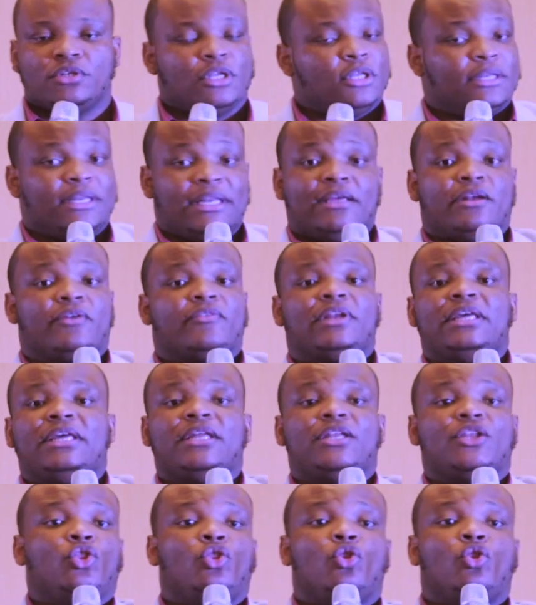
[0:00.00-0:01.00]
Literally
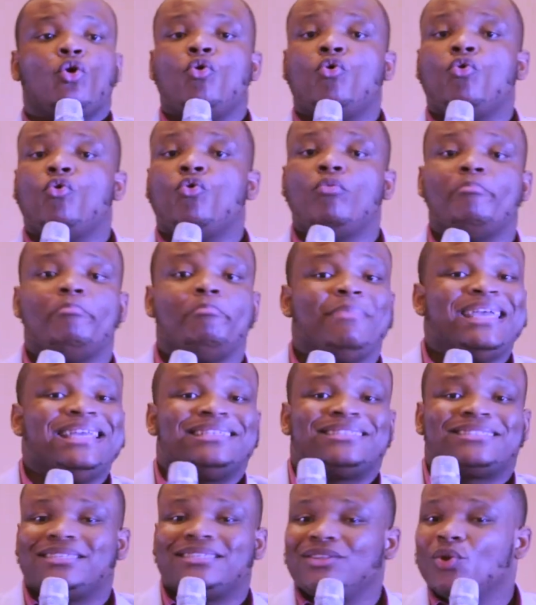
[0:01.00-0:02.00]
no
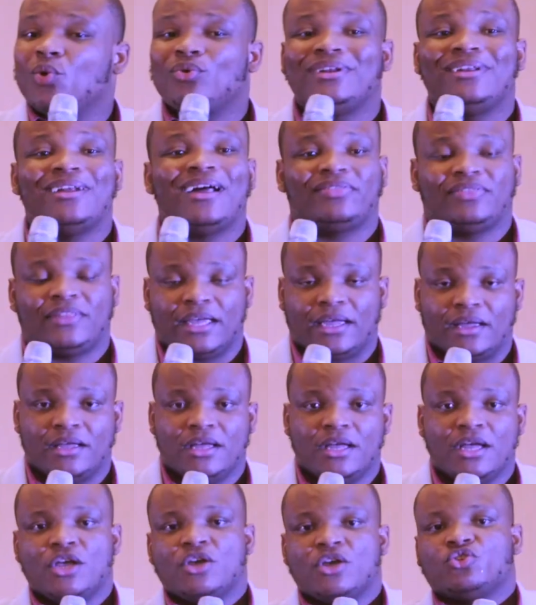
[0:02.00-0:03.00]
meat, no nothing.
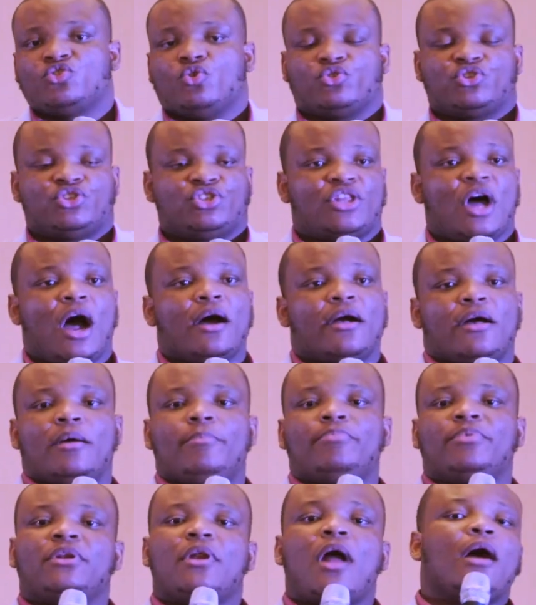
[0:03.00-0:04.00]
So stock
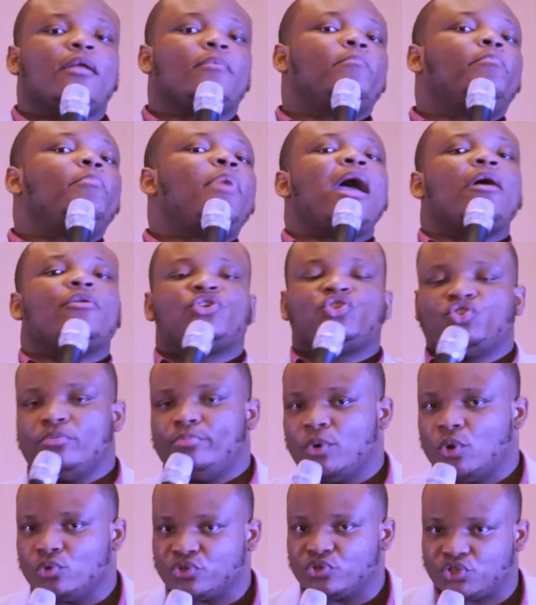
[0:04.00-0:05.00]
up
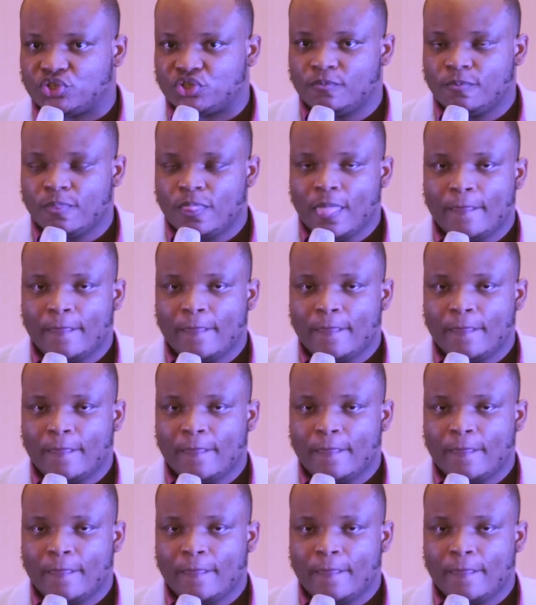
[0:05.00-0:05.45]
non-perishables.